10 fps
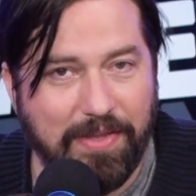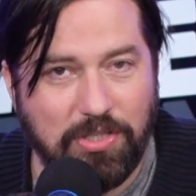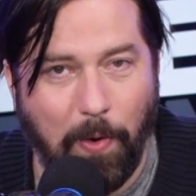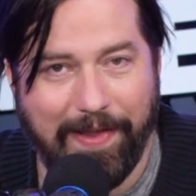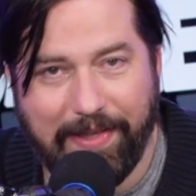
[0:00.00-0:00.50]

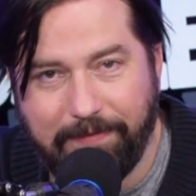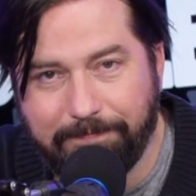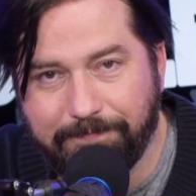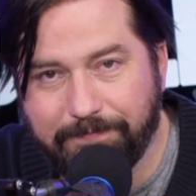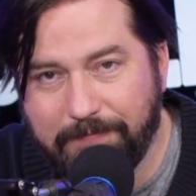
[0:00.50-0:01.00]
toilet.
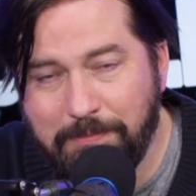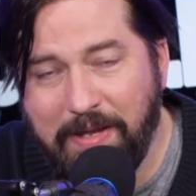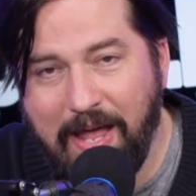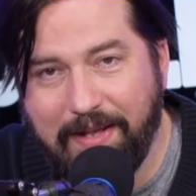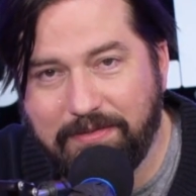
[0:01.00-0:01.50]
Let's be
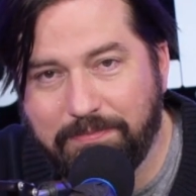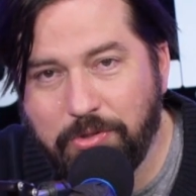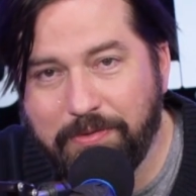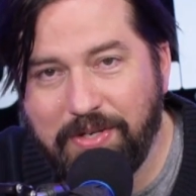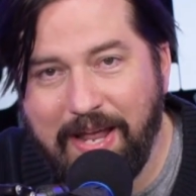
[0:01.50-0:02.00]
honest,
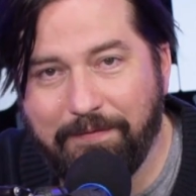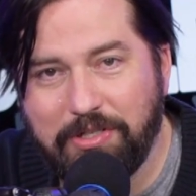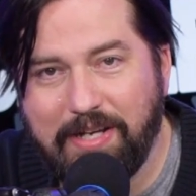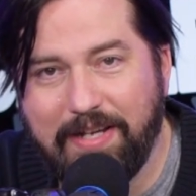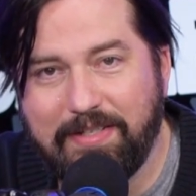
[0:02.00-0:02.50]
truth in
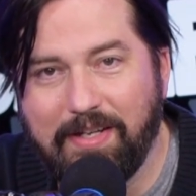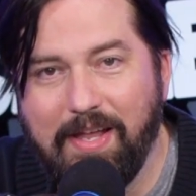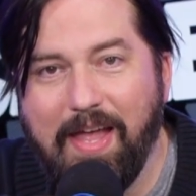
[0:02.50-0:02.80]
advertising.